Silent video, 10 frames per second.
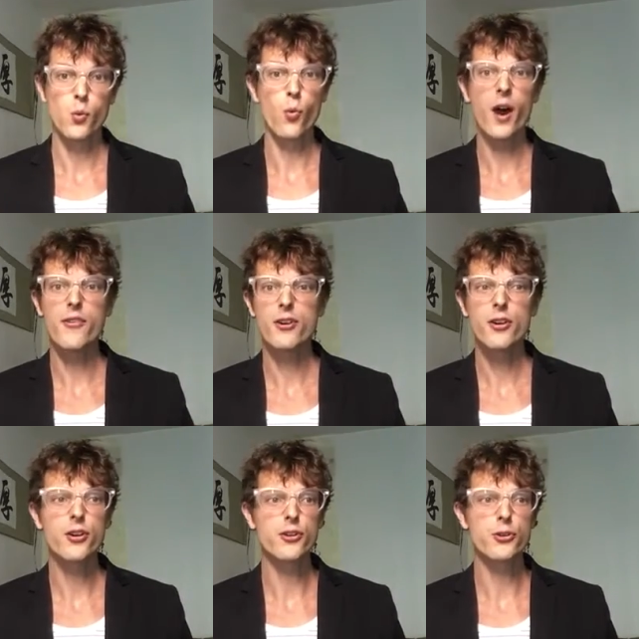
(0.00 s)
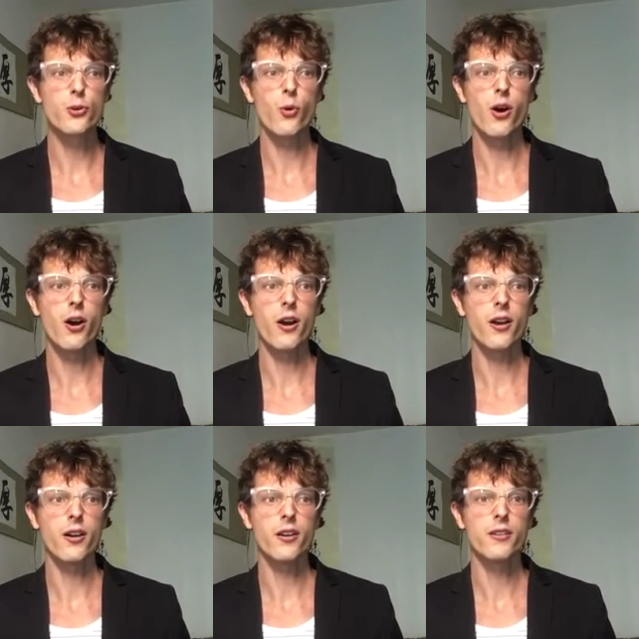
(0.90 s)
Whether you
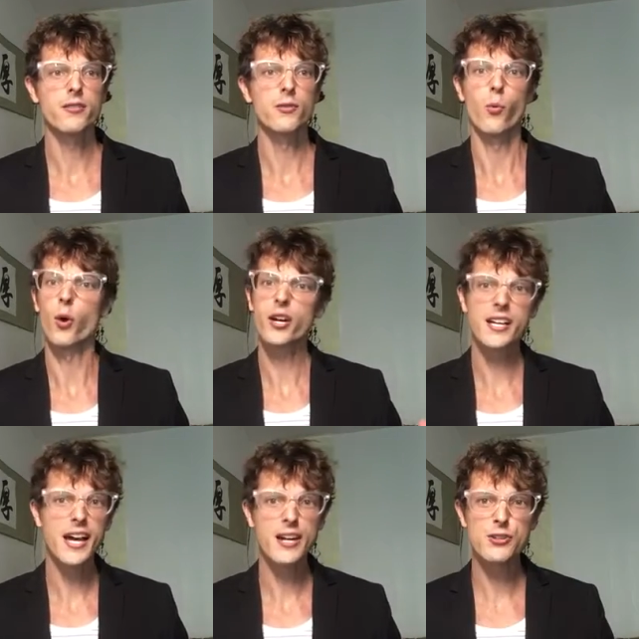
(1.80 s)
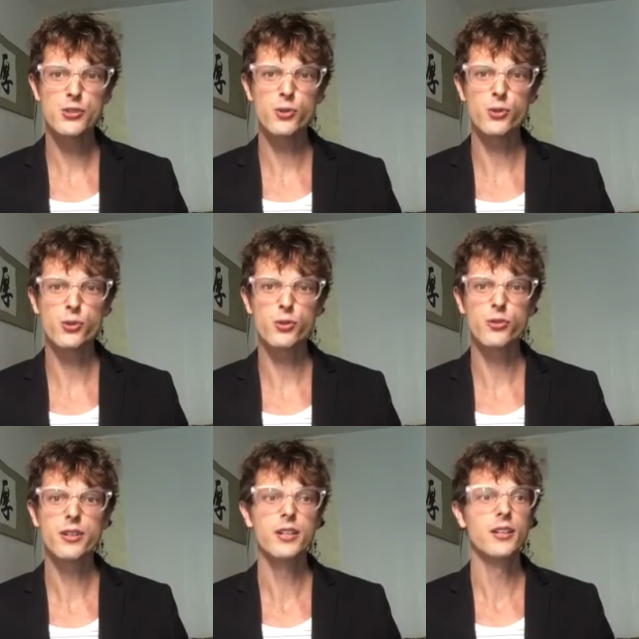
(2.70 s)
are working at a
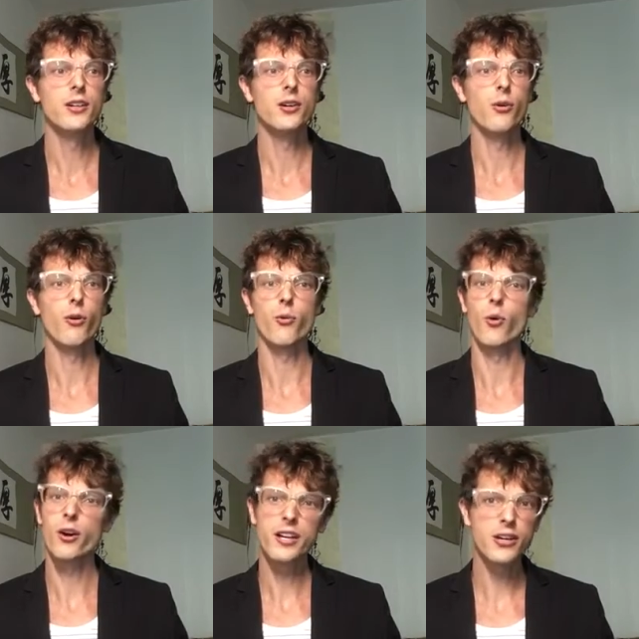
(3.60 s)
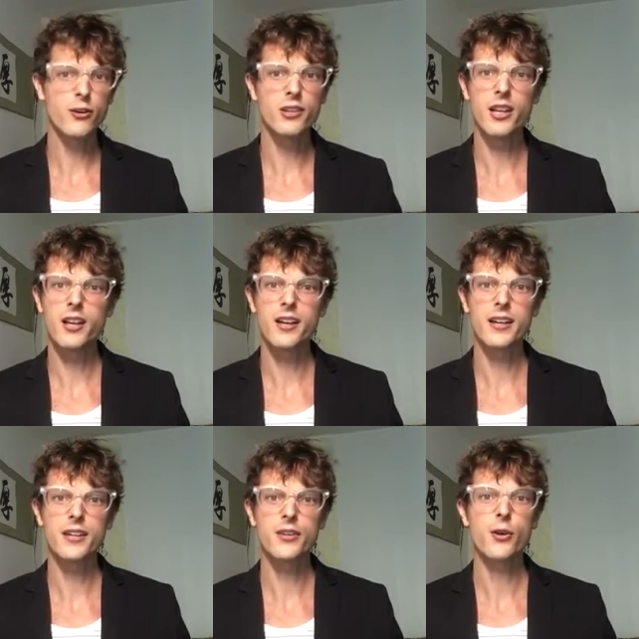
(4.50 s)
school or working
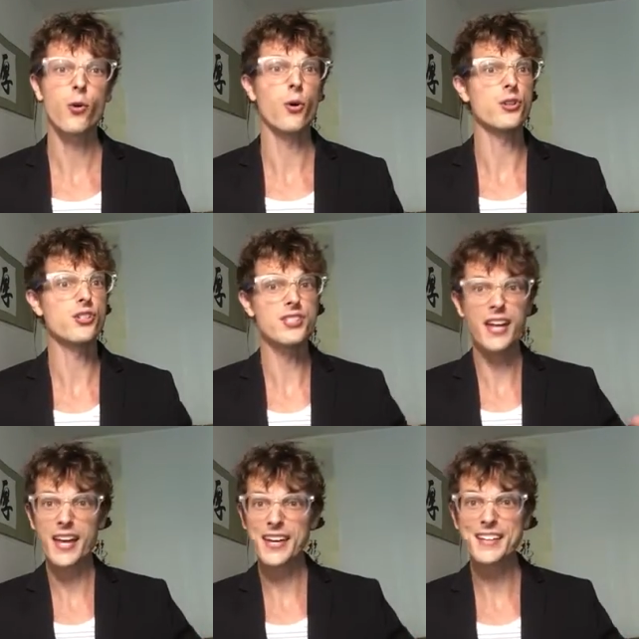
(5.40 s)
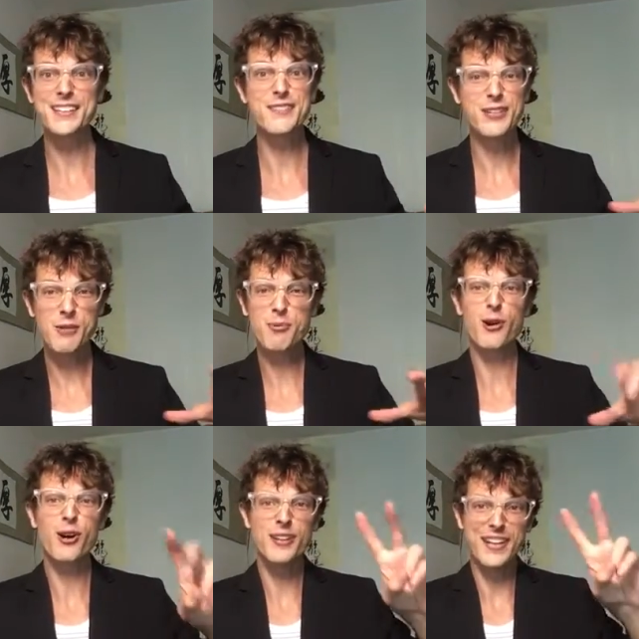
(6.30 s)
online or staying and living
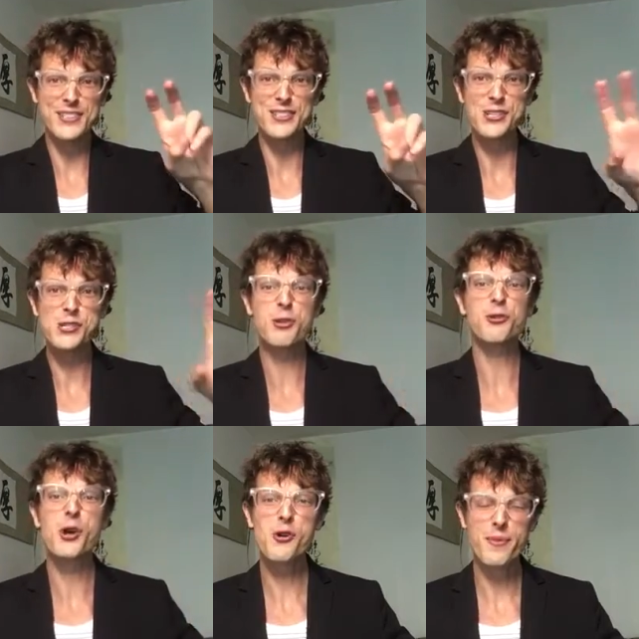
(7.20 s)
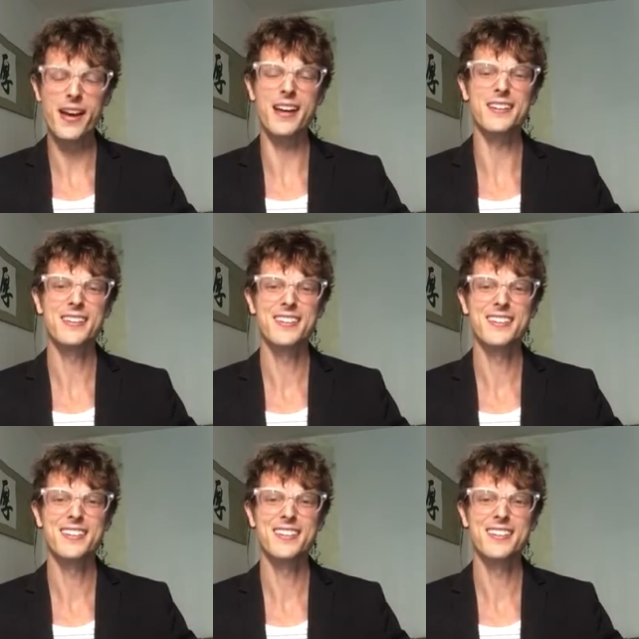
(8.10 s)
abroad like a digital nomad,